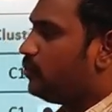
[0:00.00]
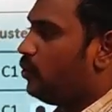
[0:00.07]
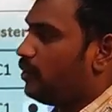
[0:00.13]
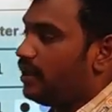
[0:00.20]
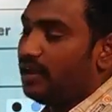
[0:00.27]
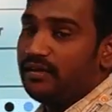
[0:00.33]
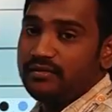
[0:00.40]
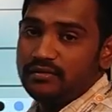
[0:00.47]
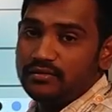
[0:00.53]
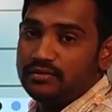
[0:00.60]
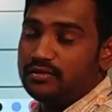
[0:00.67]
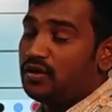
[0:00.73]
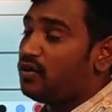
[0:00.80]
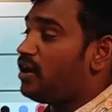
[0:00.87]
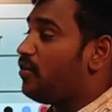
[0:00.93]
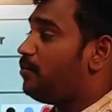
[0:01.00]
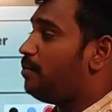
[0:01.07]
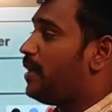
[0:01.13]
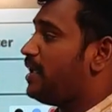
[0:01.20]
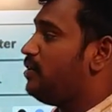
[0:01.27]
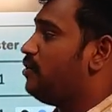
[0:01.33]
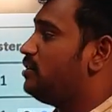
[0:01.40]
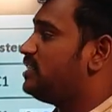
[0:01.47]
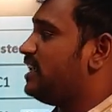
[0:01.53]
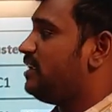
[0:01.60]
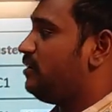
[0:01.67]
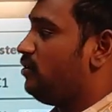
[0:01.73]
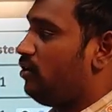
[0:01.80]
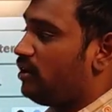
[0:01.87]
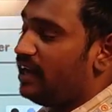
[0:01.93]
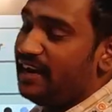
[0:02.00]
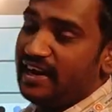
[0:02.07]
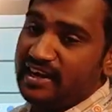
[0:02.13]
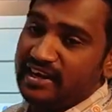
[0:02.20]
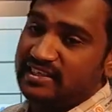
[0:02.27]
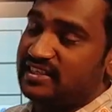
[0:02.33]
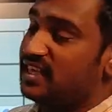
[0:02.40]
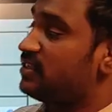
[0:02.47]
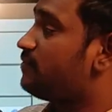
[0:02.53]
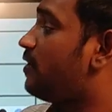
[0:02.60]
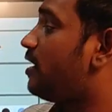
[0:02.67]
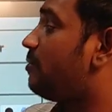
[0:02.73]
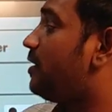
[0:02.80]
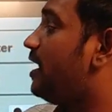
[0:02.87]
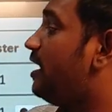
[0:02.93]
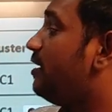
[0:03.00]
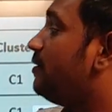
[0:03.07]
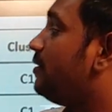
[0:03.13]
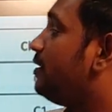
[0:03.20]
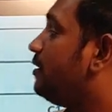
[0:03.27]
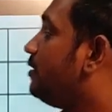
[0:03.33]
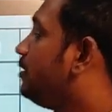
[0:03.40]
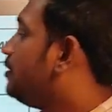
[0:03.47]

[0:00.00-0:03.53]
Okay. So now by using Euclidean distance formula,